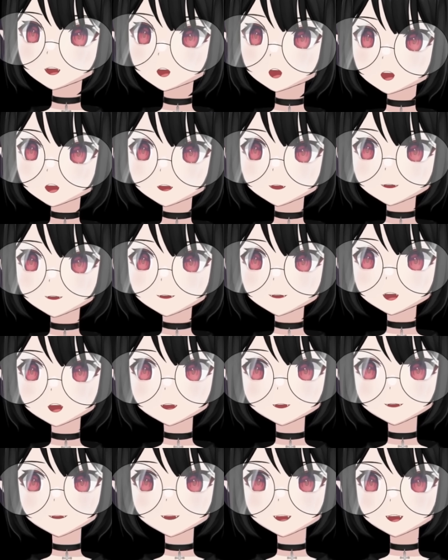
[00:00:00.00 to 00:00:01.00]
will
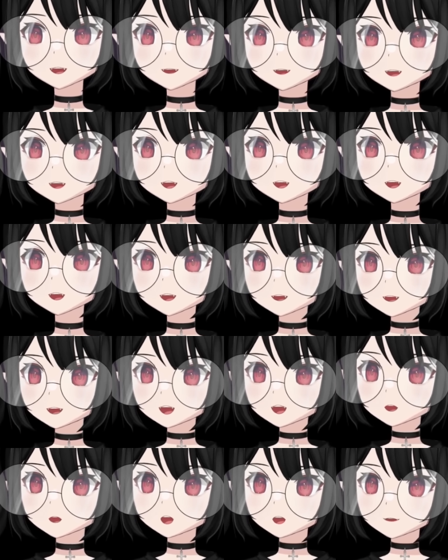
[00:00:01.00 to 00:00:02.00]
sunset on
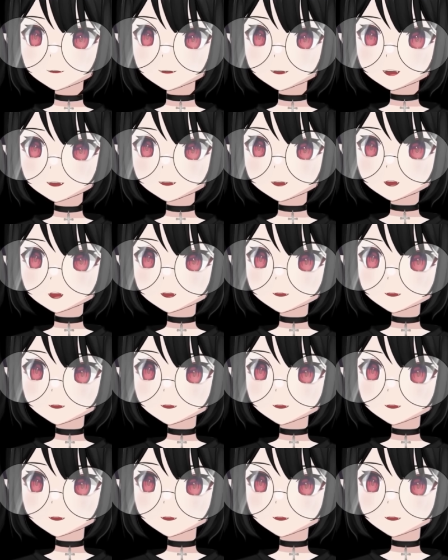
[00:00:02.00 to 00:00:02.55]
April 2nd of